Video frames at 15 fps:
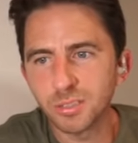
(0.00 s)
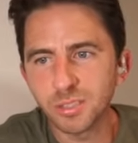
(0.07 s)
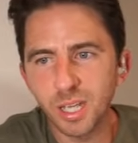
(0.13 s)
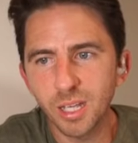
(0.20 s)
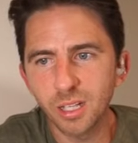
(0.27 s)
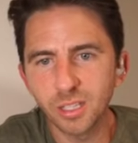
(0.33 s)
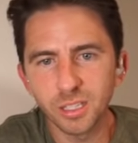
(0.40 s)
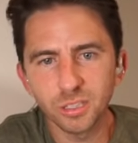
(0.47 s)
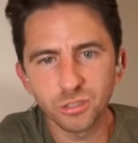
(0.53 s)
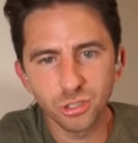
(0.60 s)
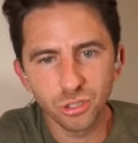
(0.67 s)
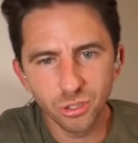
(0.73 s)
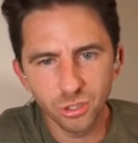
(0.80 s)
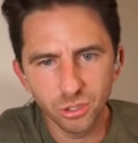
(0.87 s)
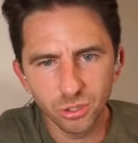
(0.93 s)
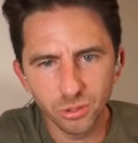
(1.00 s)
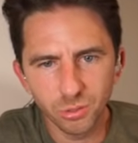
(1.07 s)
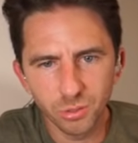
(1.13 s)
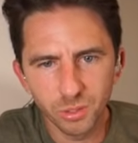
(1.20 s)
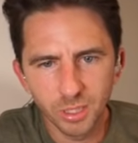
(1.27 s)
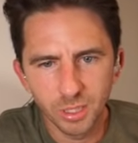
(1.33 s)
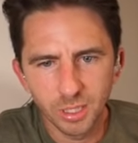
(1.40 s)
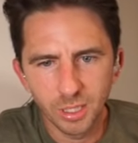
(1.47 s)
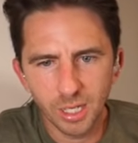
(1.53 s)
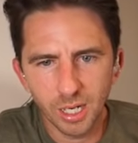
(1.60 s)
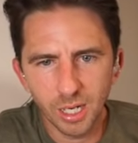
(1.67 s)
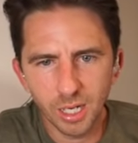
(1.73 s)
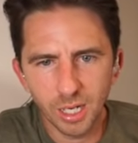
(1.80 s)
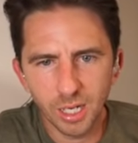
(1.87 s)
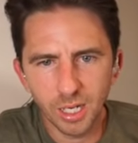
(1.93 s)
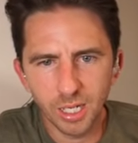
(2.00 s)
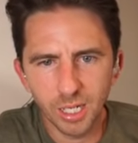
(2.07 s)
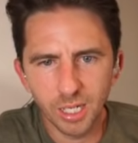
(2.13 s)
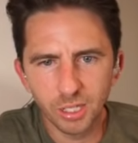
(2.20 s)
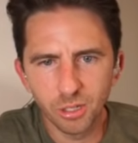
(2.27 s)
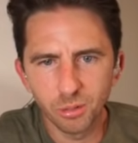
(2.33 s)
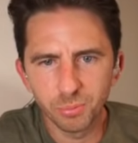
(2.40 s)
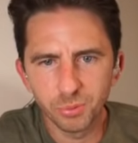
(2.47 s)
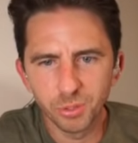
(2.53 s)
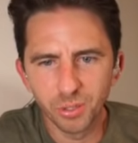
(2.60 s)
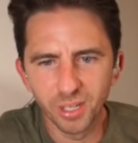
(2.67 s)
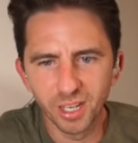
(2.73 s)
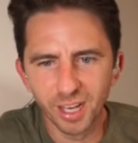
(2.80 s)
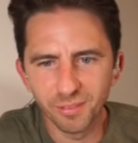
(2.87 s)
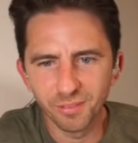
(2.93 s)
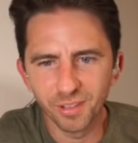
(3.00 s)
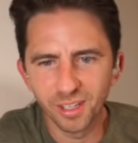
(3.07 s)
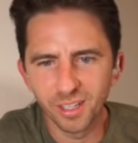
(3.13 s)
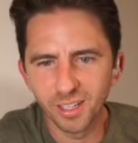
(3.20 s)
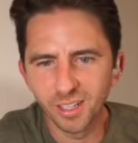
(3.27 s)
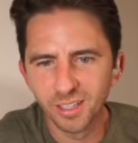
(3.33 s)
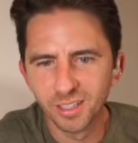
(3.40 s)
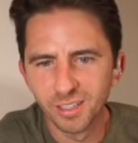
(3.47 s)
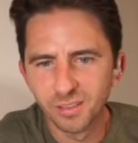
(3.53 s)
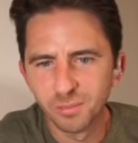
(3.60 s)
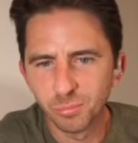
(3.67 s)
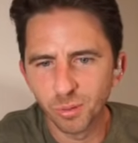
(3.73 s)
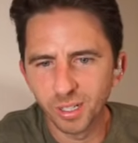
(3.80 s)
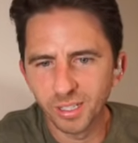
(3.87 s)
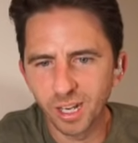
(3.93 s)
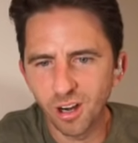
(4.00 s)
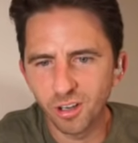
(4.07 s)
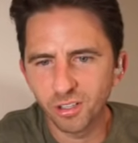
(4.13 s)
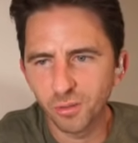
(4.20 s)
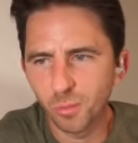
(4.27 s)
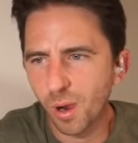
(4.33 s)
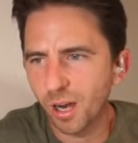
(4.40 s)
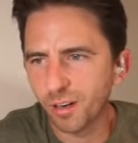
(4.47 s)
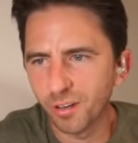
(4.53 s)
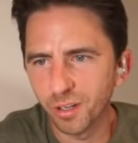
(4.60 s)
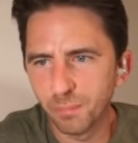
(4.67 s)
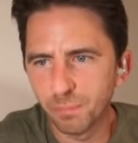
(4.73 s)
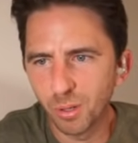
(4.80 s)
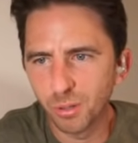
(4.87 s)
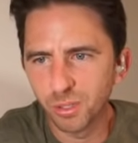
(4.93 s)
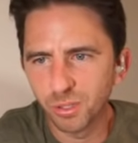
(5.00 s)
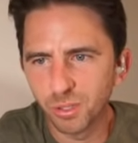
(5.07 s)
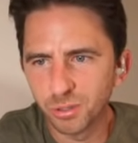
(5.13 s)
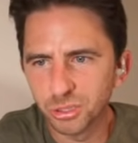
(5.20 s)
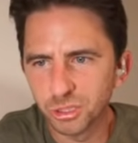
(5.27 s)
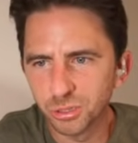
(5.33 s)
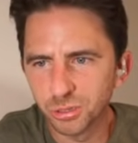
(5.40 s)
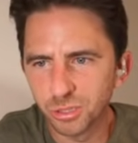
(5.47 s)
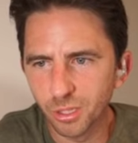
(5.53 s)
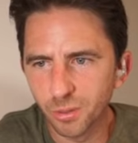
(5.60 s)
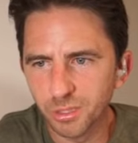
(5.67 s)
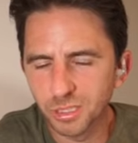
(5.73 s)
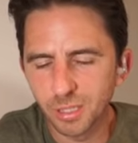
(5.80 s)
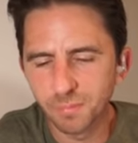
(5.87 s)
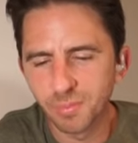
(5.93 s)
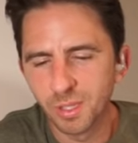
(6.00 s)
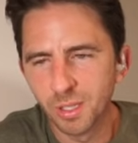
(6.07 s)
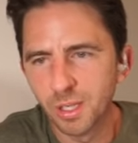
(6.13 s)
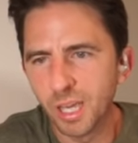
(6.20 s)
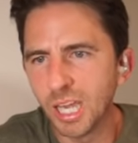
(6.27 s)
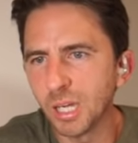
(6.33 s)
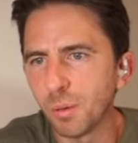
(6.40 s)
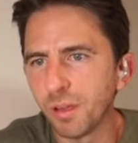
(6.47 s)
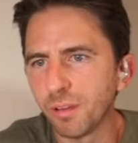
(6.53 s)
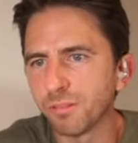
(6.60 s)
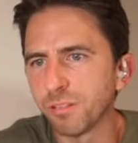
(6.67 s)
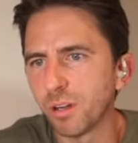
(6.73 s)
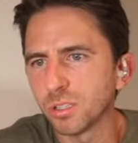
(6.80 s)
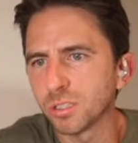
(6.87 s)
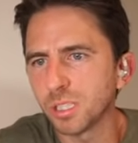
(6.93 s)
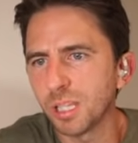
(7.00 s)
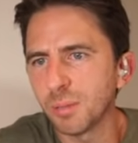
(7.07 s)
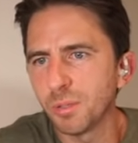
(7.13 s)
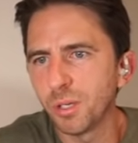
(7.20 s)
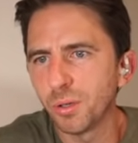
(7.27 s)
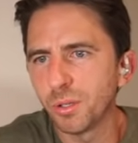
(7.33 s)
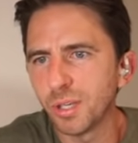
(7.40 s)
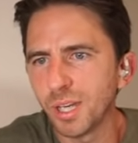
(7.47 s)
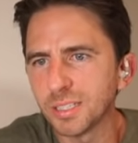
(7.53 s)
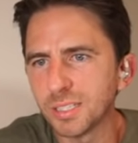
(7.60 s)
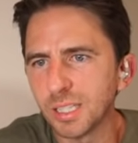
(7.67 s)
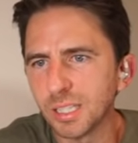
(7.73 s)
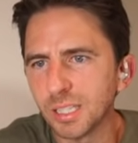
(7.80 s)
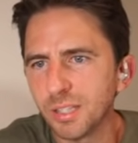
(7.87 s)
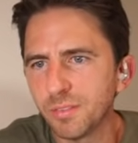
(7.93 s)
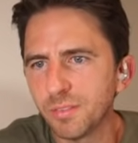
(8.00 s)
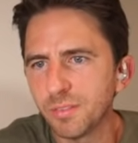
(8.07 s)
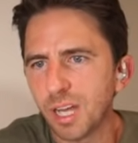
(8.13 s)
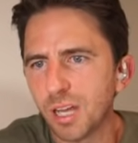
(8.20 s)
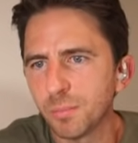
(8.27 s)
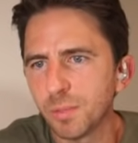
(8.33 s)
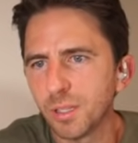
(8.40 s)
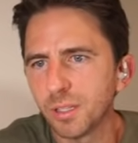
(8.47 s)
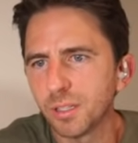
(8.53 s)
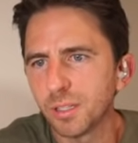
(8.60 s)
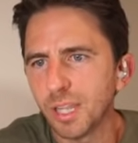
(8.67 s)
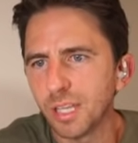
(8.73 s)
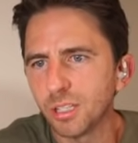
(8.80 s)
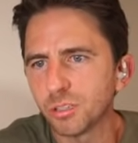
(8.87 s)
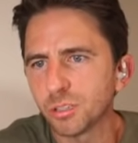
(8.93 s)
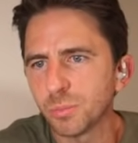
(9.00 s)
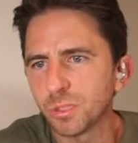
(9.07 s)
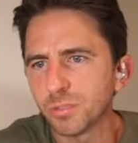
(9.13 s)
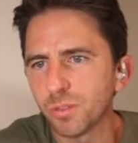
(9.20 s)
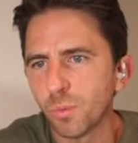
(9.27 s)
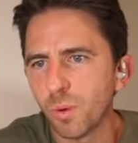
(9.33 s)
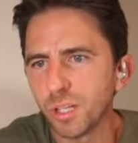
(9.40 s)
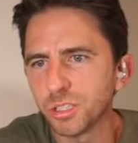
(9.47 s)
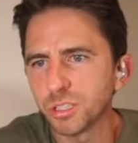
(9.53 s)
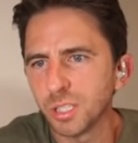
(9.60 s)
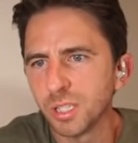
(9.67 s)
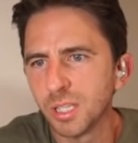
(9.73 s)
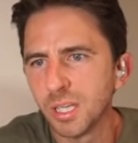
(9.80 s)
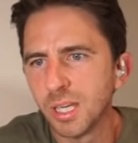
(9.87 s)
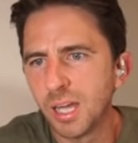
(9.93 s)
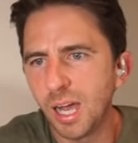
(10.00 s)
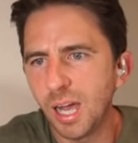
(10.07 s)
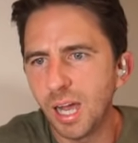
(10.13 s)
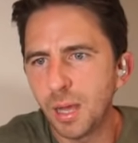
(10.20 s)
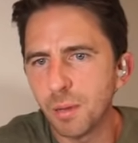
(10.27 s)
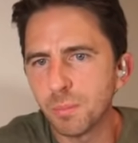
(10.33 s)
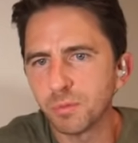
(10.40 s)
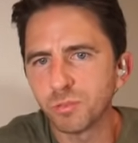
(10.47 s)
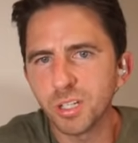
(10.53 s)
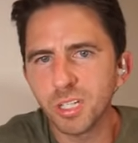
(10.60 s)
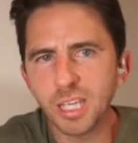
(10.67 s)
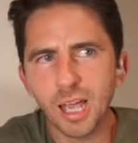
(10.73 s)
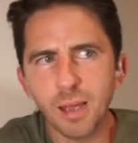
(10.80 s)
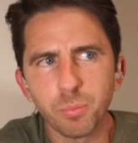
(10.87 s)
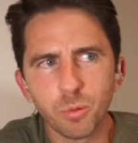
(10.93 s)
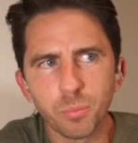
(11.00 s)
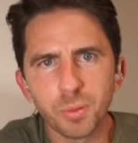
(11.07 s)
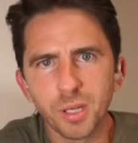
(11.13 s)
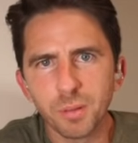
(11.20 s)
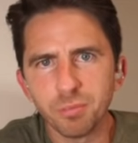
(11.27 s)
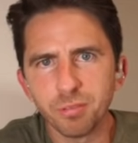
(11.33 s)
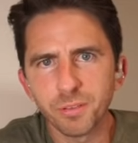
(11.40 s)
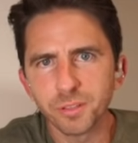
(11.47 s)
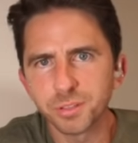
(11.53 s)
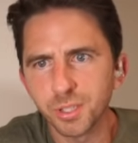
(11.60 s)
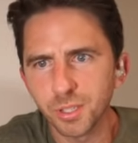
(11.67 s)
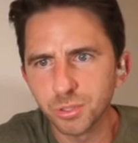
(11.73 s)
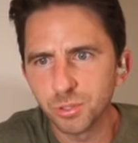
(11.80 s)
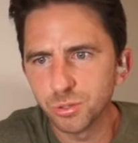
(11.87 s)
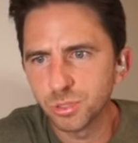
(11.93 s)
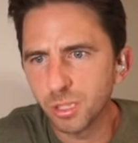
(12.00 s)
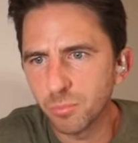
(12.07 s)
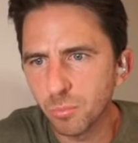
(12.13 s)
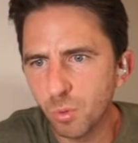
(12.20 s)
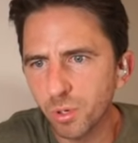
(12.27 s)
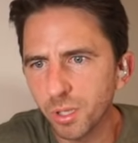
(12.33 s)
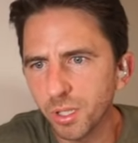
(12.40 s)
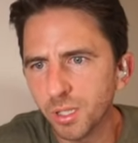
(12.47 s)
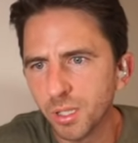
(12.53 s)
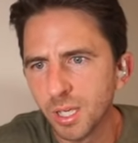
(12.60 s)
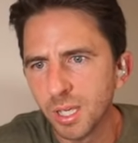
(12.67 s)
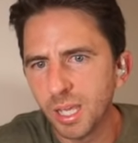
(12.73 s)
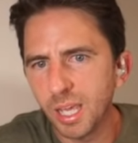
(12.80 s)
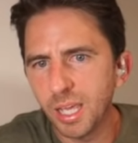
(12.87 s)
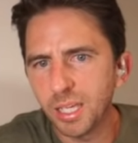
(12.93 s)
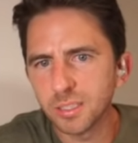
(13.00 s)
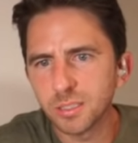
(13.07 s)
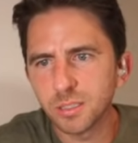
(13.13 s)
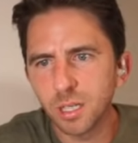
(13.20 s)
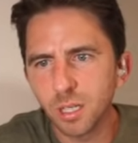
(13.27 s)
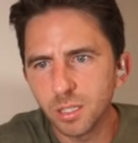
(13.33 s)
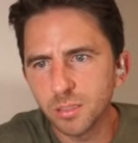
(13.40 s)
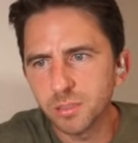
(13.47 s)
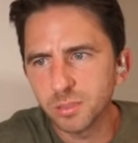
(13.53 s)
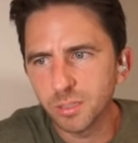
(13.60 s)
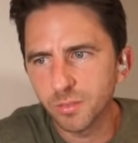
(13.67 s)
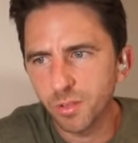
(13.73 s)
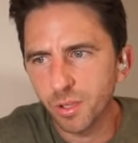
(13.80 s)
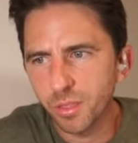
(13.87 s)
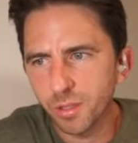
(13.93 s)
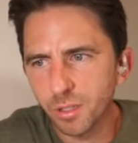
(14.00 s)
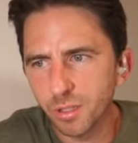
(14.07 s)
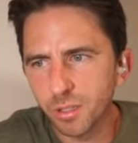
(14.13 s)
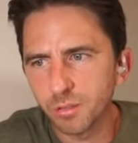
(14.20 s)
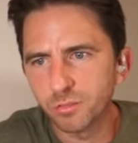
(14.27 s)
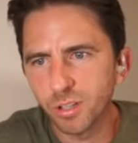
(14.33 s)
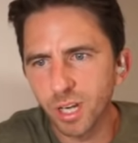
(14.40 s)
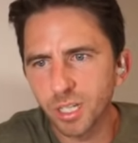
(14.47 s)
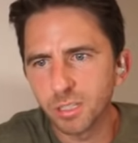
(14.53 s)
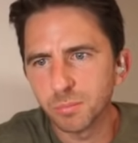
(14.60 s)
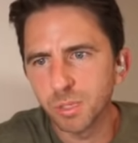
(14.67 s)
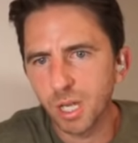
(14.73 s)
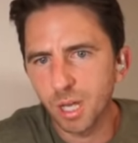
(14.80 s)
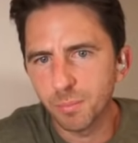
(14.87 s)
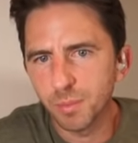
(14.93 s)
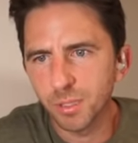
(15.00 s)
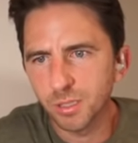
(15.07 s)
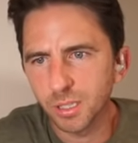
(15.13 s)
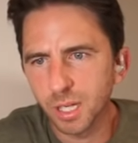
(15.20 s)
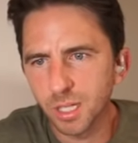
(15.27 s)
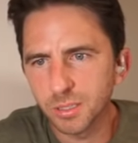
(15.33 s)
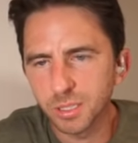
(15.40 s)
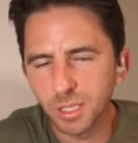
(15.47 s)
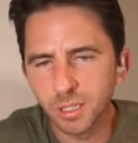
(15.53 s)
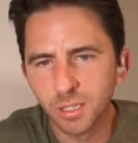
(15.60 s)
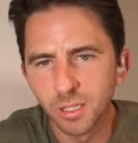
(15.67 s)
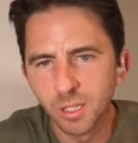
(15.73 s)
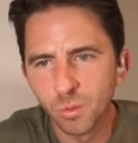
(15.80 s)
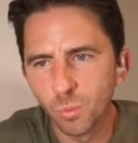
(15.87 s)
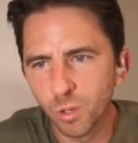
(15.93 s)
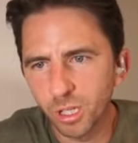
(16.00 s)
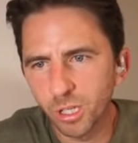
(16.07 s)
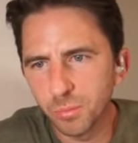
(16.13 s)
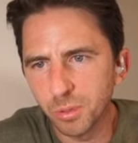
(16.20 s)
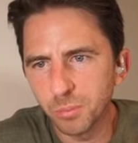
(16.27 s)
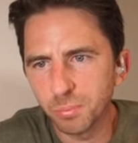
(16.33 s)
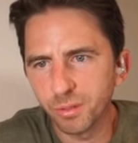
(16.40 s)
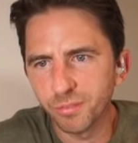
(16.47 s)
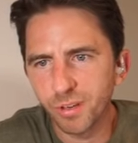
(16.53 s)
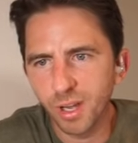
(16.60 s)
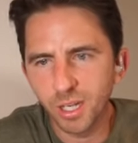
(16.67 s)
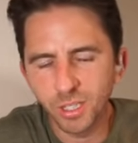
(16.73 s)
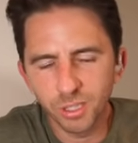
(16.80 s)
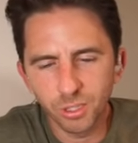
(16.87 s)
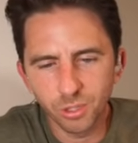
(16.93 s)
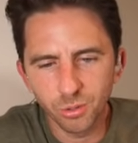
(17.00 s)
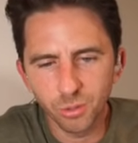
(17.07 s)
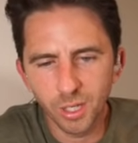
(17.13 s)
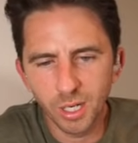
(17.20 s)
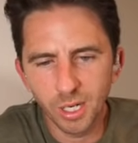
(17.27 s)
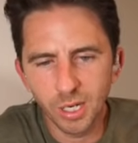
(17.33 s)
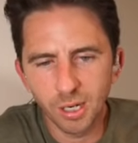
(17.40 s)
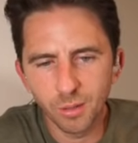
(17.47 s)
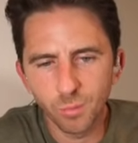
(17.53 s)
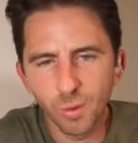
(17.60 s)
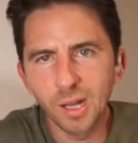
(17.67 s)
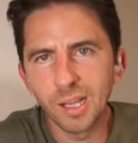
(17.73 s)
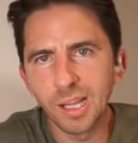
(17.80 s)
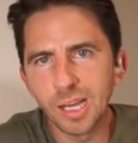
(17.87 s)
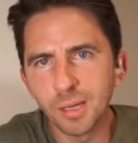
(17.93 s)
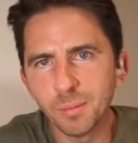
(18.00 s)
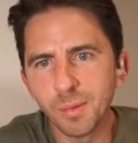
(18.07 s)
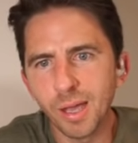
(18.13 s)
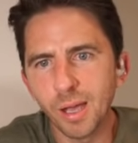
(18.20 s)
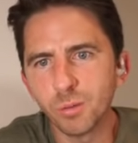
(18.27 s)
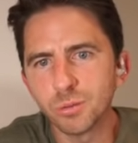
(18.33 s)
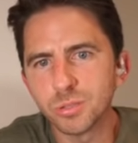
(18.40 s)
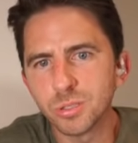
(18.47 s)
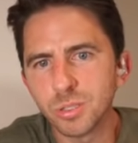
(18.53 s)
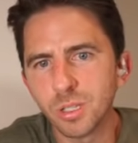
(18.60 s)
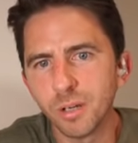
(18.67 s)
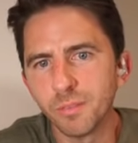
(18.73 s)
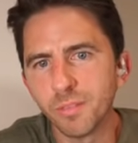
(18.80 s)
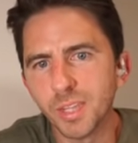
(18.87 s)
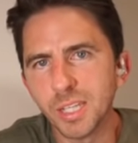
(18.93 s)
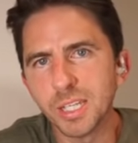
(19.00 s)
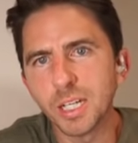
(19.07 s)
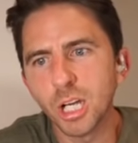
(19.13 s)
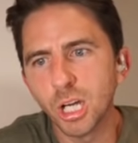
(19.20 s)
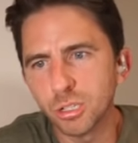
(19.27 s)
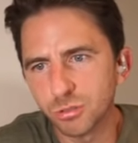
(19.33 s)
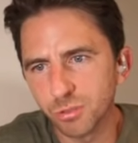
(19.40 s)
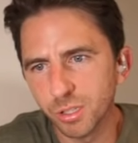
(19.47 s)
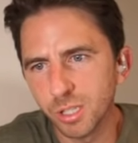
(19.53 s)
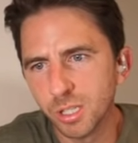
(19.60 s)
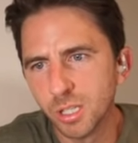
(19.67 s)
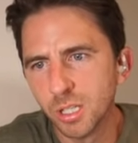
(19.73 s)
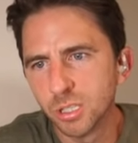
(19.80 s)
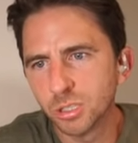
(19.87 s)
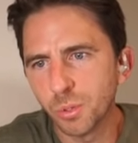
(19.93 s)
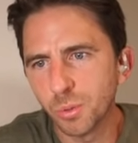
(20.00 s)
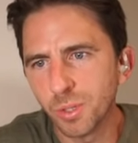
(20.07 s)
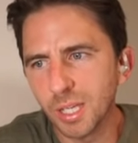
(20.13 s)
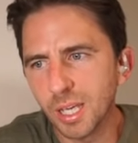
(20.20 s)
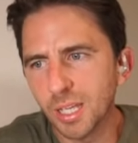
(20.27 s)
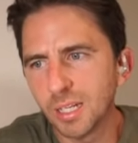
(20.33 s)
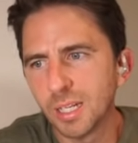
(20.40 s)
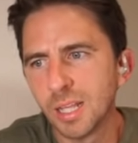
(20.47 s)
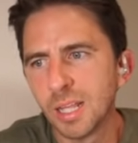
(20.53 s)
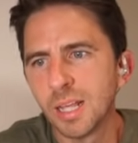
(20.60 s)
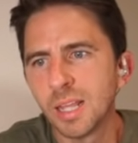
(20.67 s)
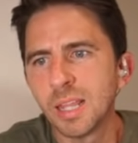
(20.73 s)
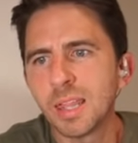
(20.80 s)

a sailing to you. Uh, I hope you have a uh, boy. Hard to walk around a boat in those shoes, though, isn't it? Anyway, folks, let me know what you guys think. Leave a comment. Thank you so much for watching. Um, recap will be up first thing Tuesday morning, and tons of other random comment content we're going to be providing you uh, while I am out of the country. So again,